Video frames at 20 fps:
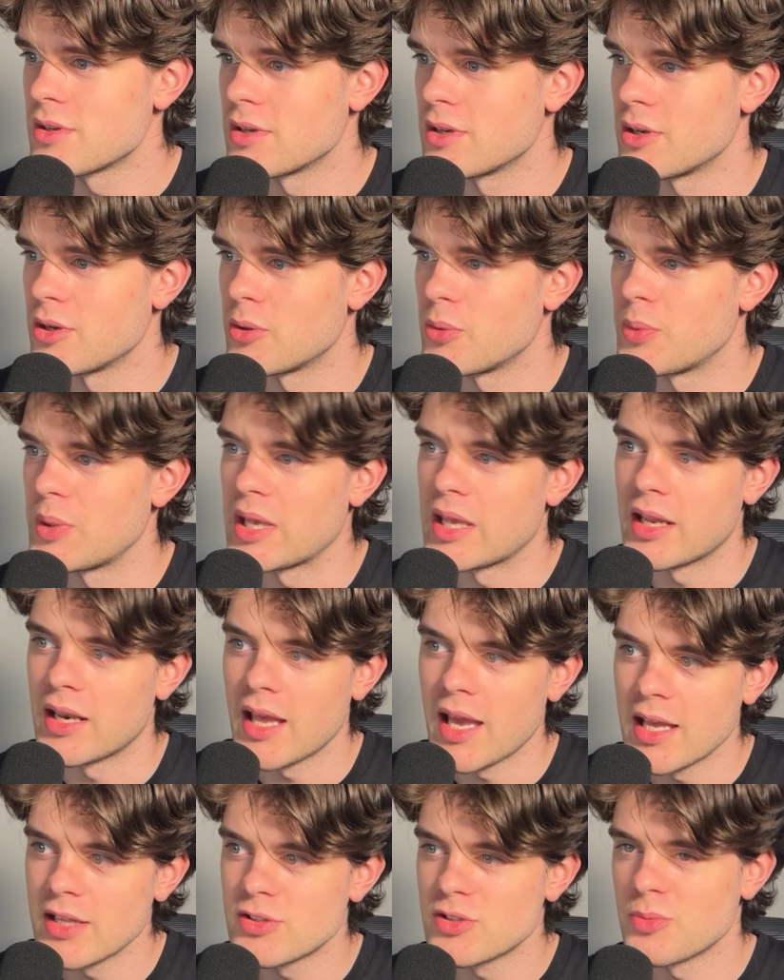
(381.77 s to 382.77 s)
We can
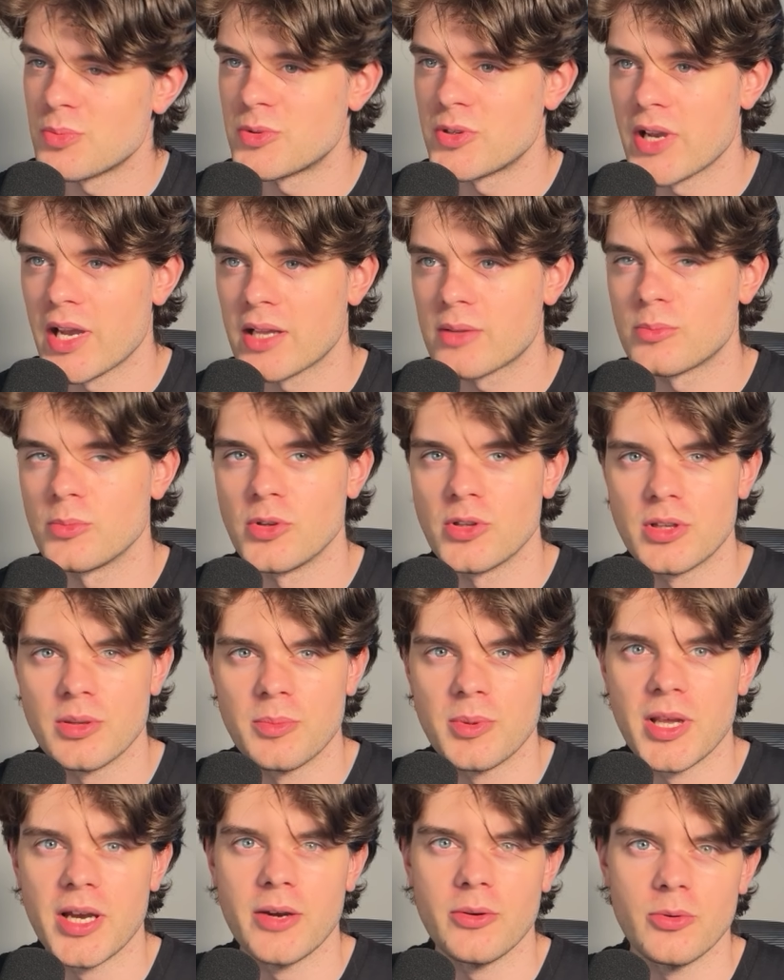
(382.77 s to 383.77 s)
add, subtract,
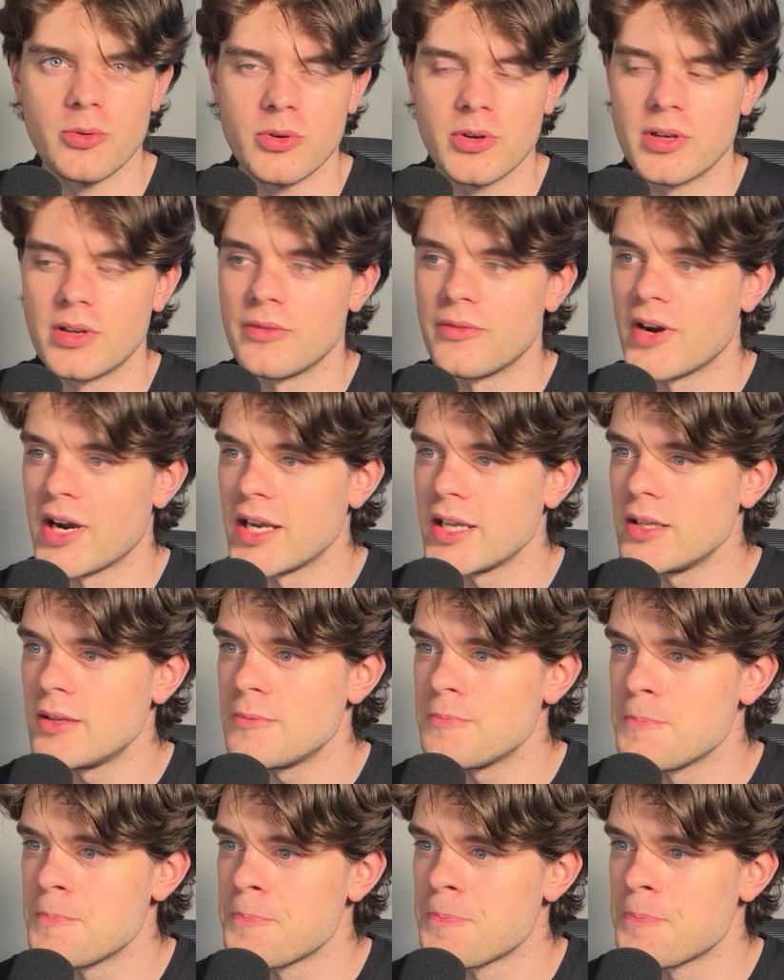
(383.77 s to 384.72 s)
multiply, or divide.